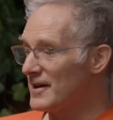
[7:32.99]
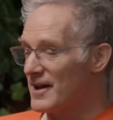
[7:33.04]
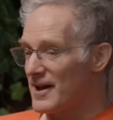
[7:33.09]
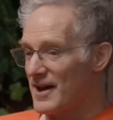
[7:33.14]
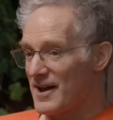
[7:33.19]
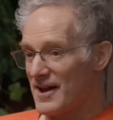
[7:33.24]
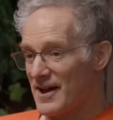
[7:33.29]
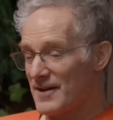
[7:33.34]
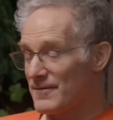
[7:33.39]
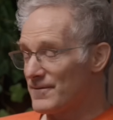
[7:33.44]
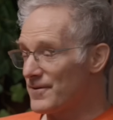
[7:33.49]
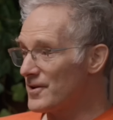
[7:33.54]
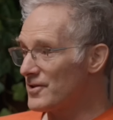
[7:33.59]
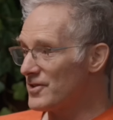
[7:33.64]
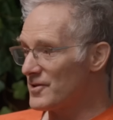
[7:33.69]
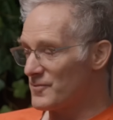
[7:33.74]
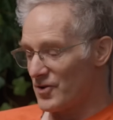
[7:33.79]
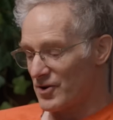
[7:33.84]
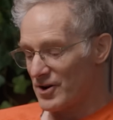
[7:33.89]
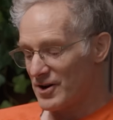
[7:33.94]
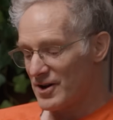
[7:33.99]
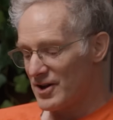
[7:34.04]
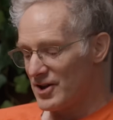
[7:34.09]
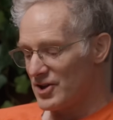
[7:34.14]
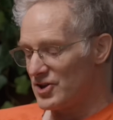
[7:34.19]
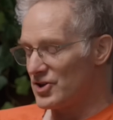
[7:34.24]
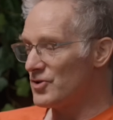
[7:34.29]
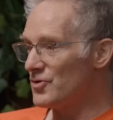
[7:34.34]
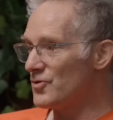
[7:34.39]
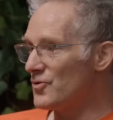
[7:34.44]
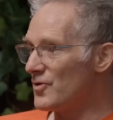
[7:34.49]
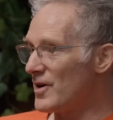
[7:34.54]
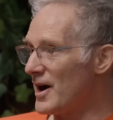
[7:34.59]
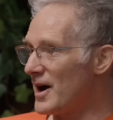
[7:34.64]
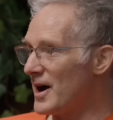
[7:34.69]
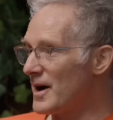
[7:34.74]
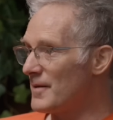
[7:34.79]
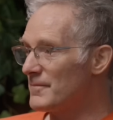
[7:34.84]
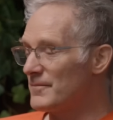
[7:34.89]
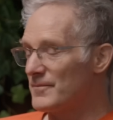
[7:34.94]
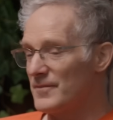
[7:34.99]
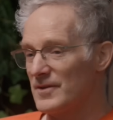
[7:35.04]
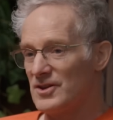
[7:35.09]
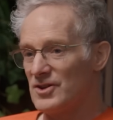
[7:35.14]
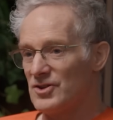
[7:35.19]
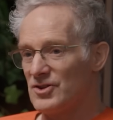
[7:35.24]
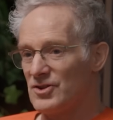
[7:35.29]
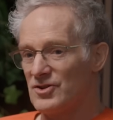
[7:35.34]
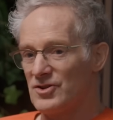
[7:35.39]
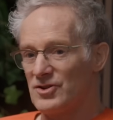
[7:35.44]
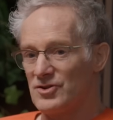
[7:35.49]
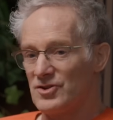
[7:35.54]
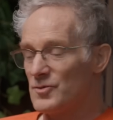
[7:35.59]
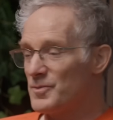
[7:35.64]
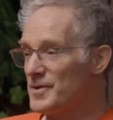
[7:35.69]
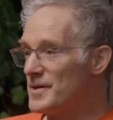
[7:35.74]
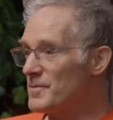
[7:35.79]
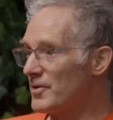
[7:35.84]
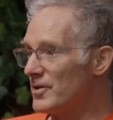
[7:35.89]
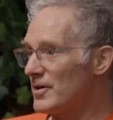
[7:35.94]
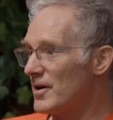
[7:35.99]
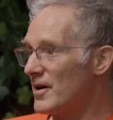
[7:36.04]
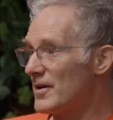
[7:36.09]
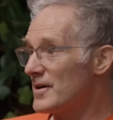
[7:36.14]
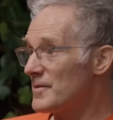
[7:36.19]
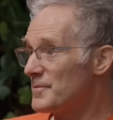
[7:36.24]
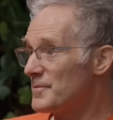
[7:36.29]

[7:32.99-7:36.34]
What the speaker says: Mm-hmm. And furthermore, you people are